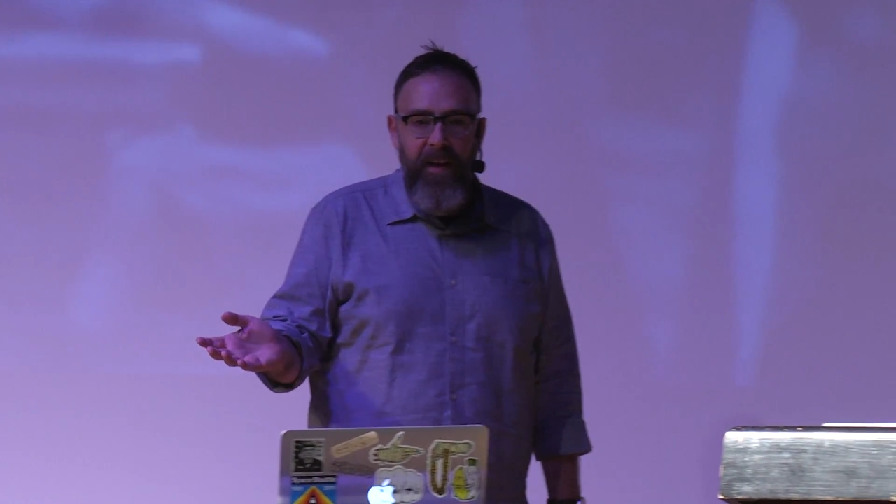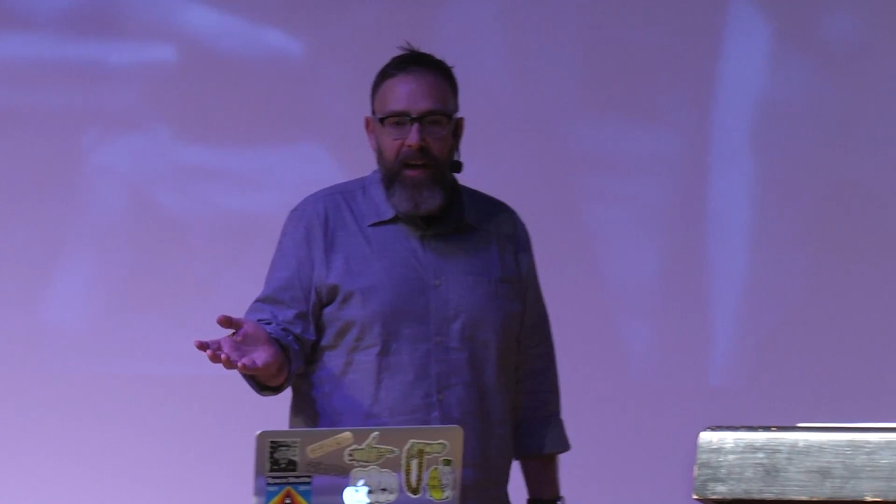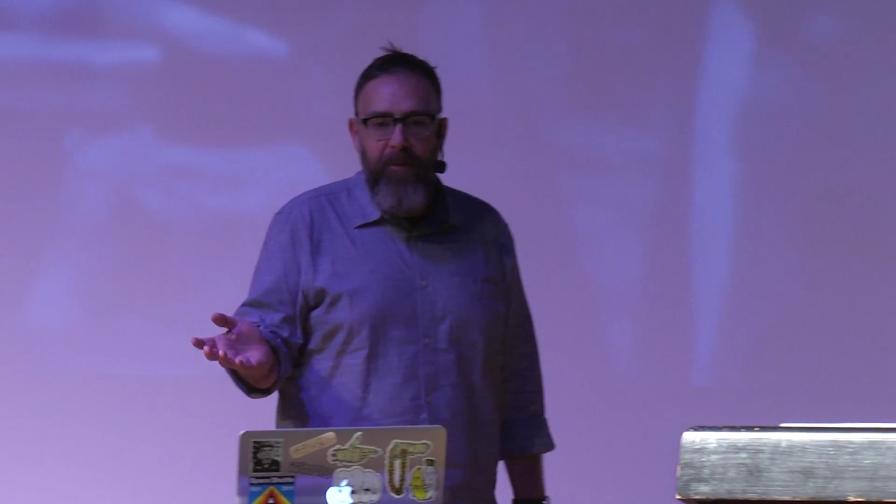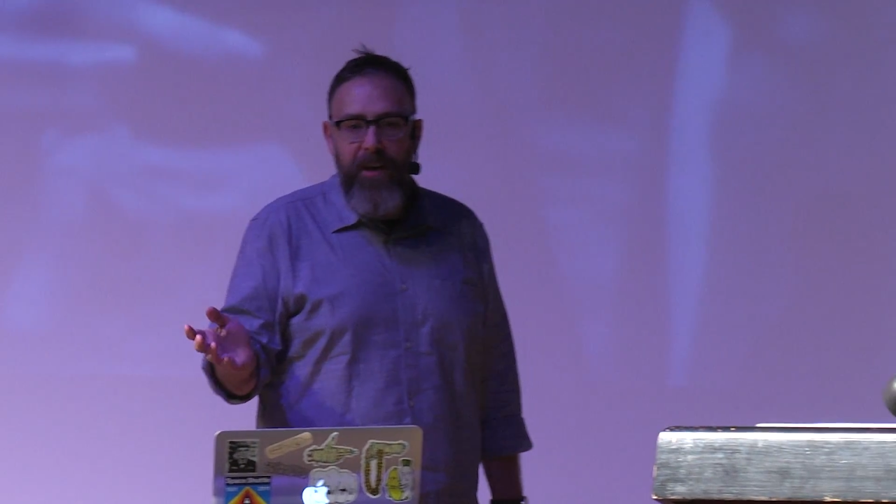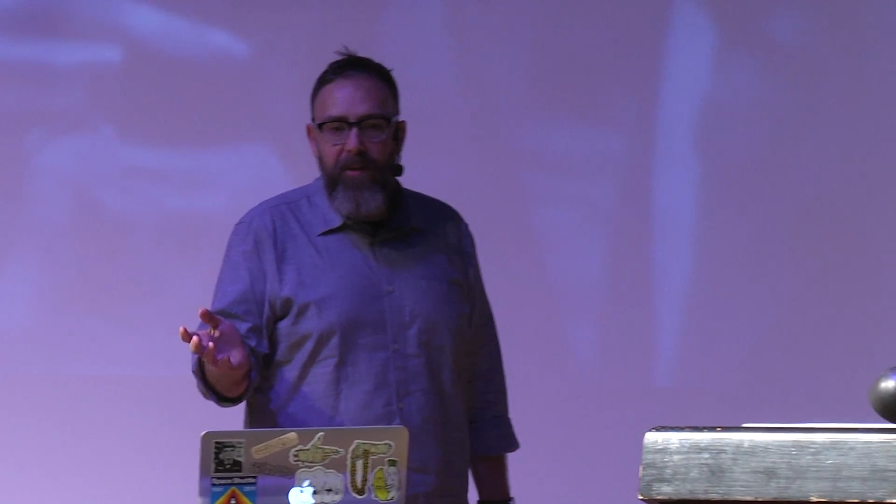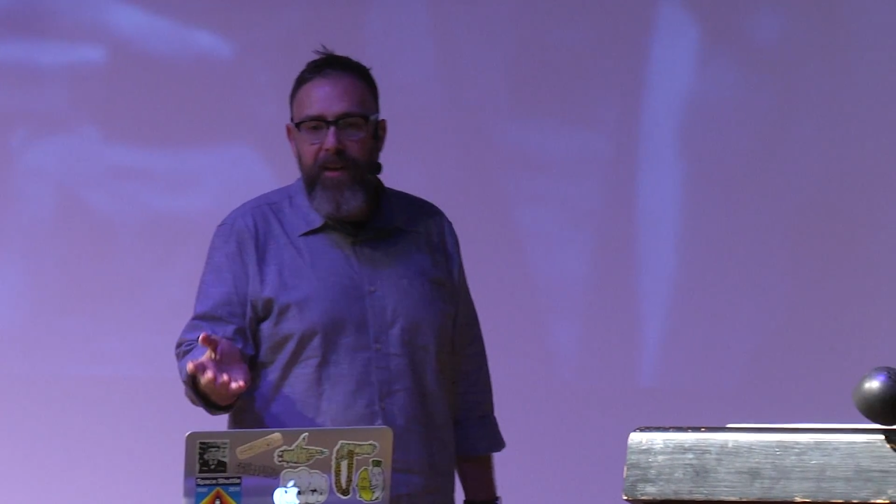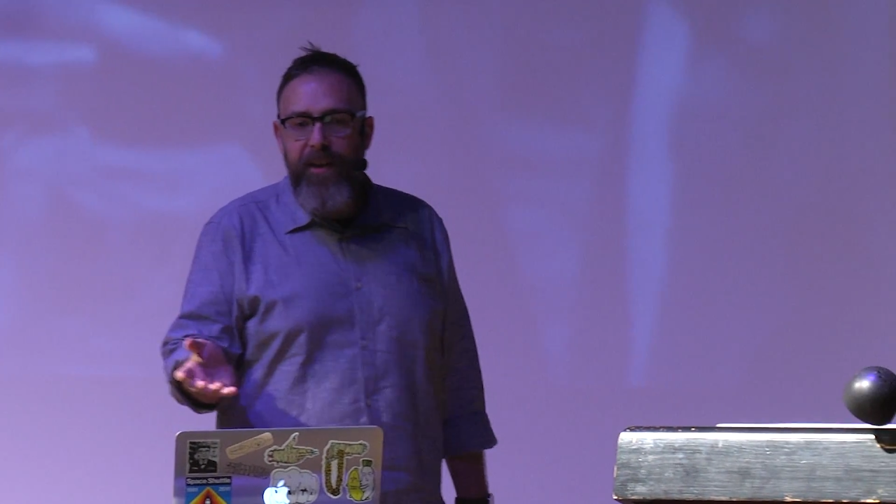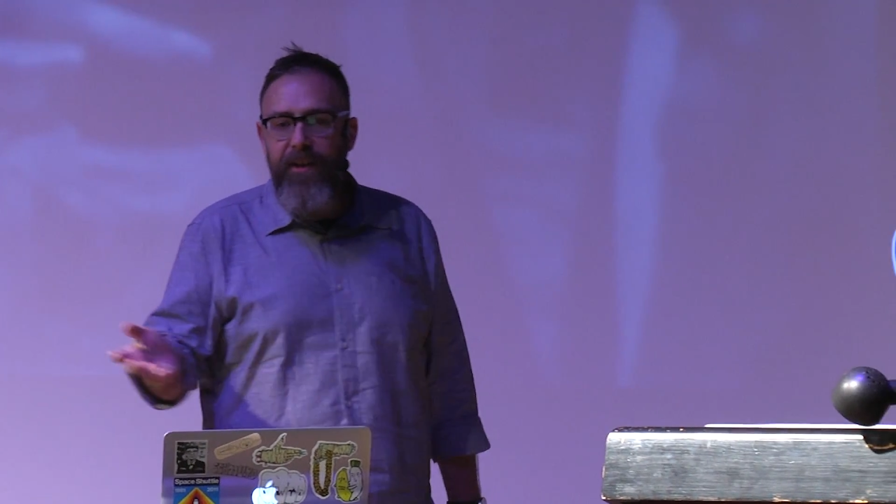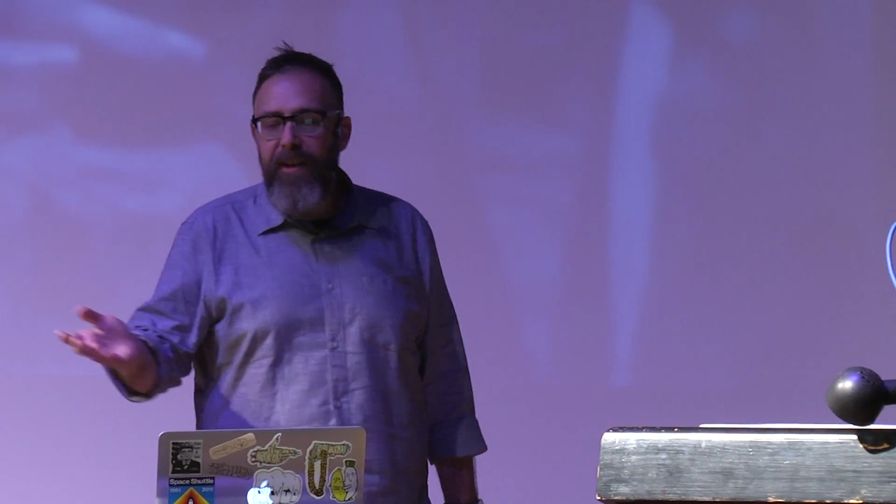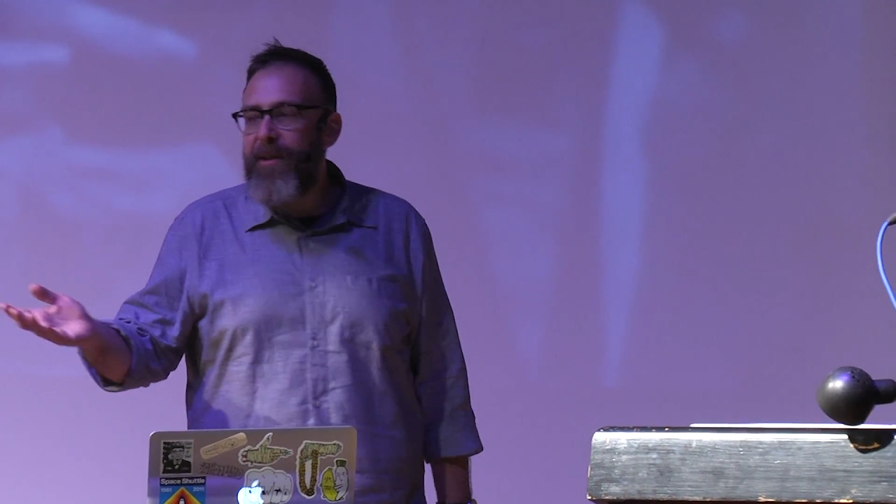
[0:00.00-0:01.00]
I want to
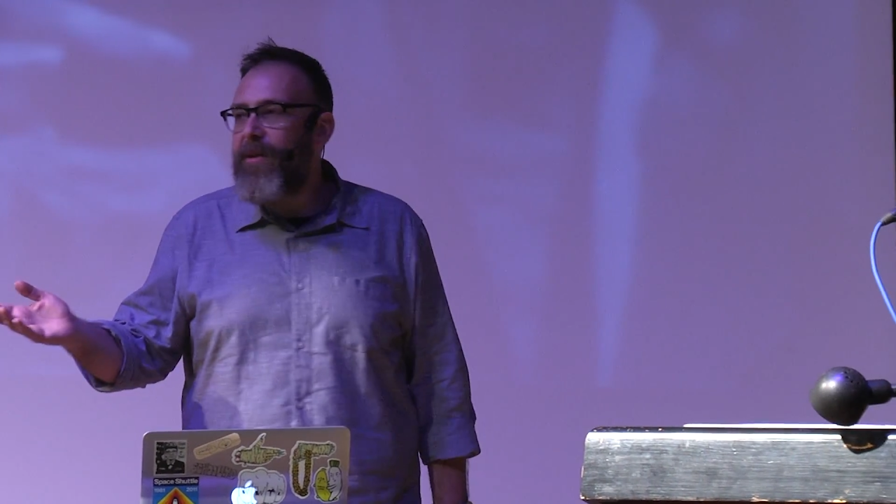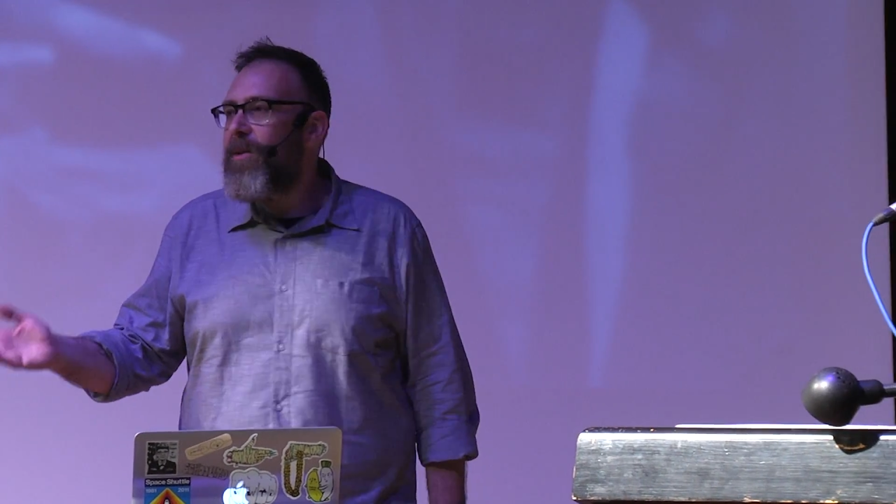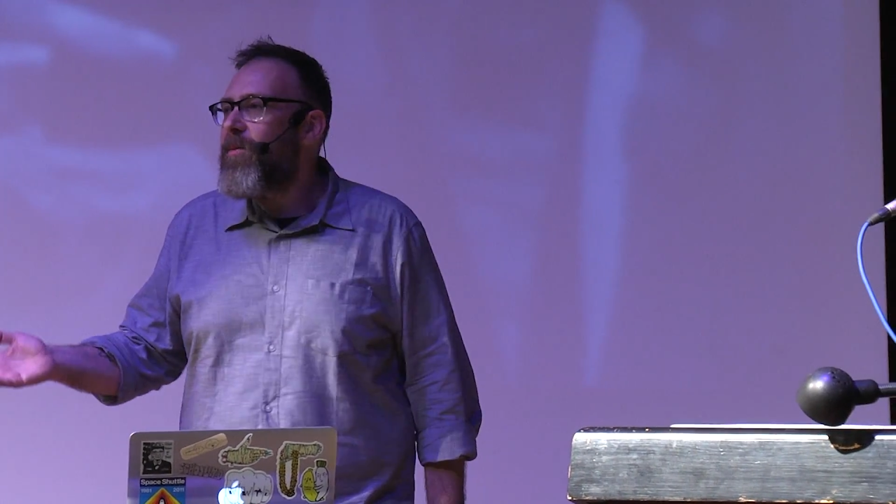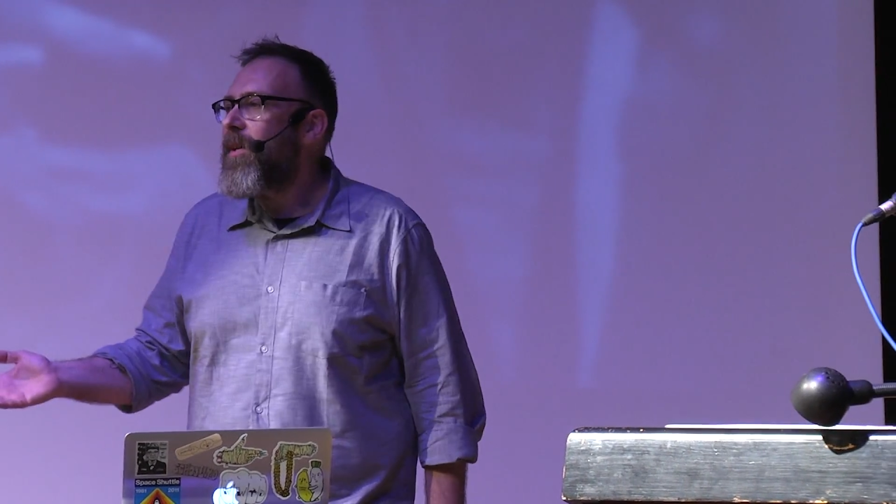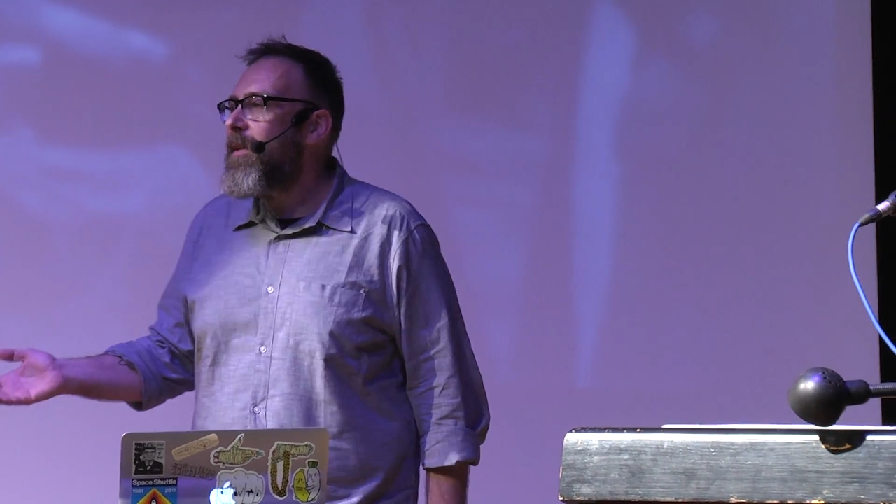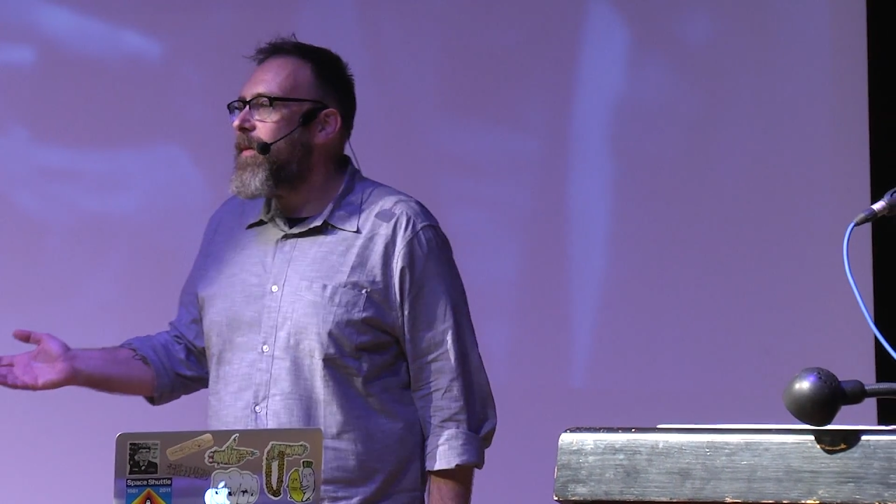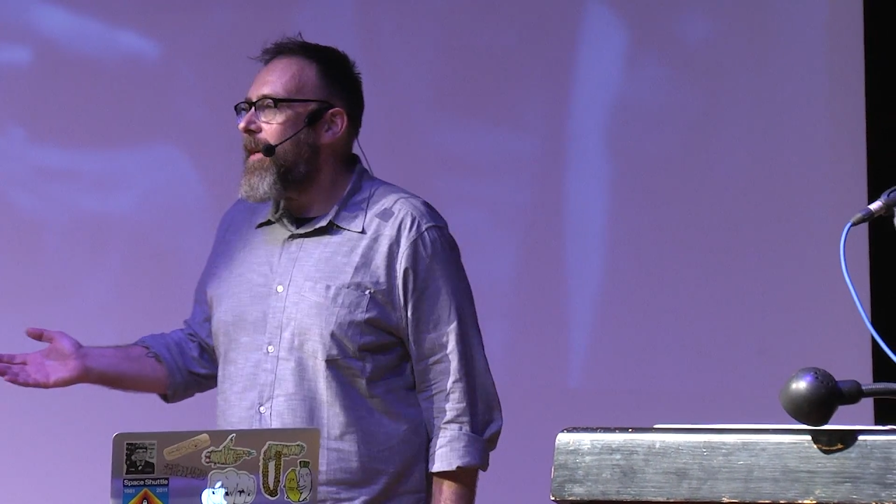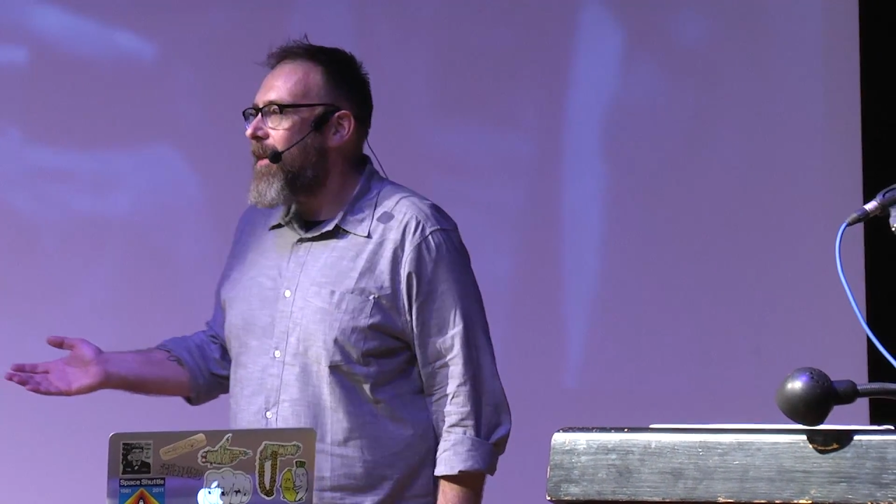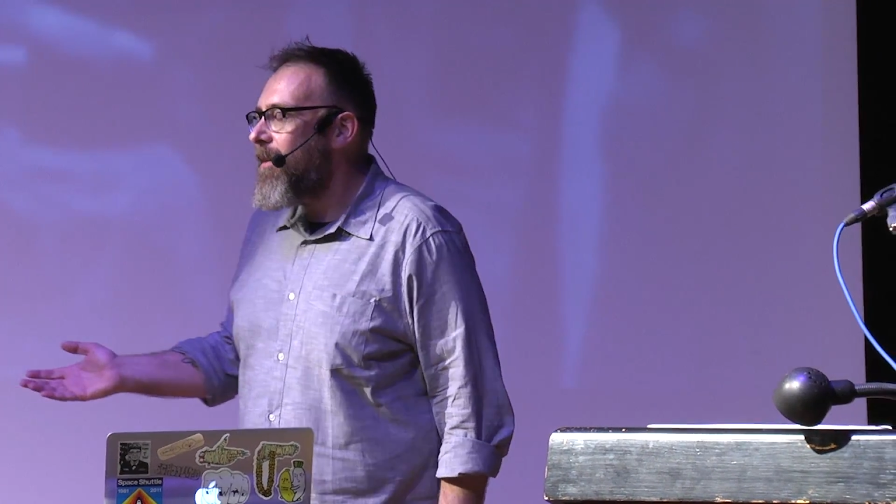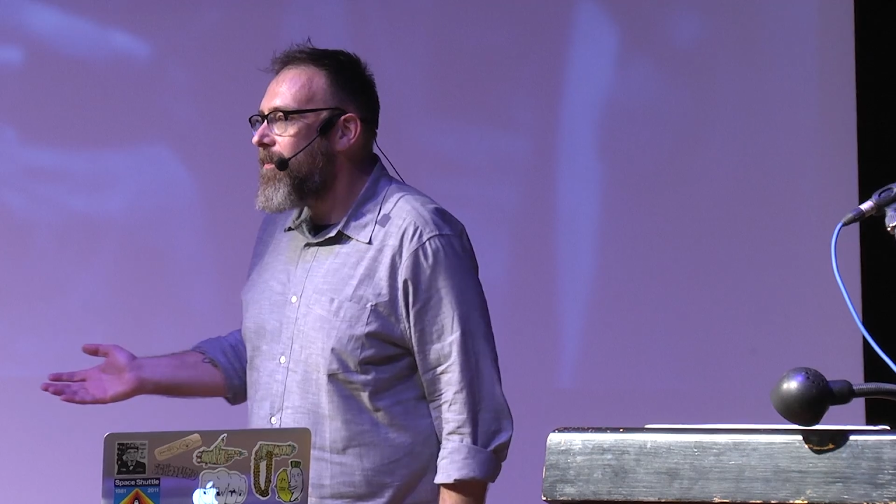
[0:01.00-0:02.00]
encourage you to work
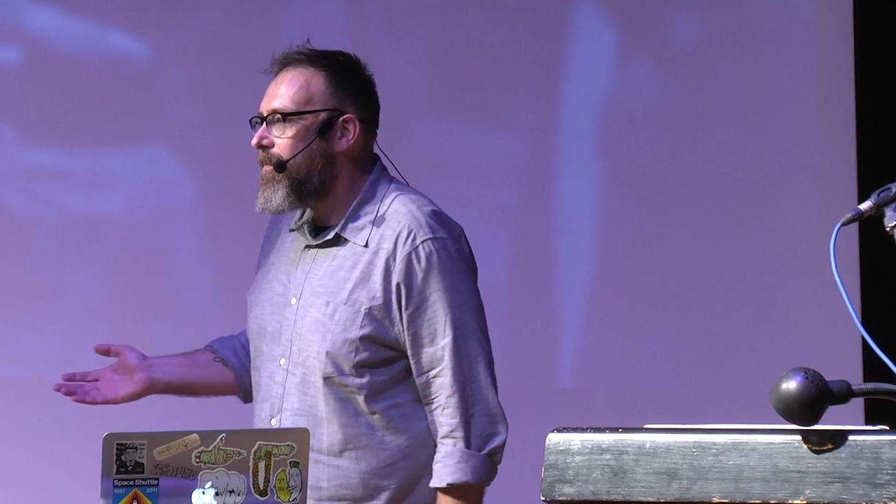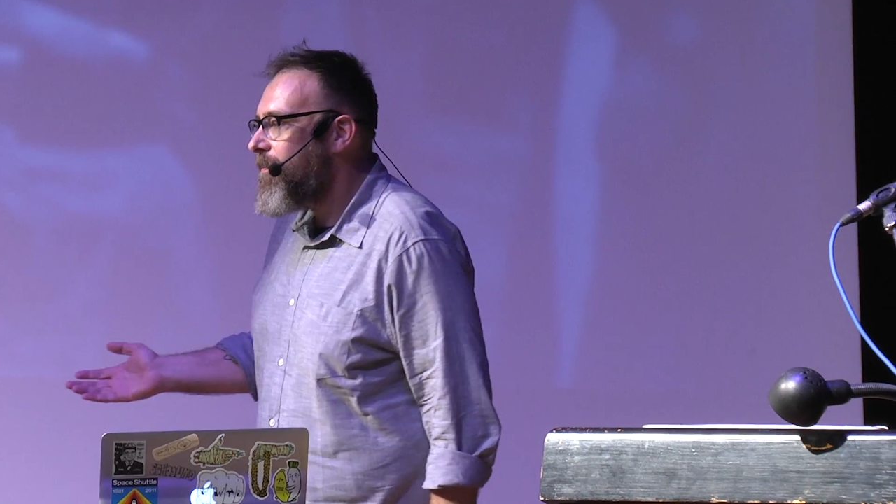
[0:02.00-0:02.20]
there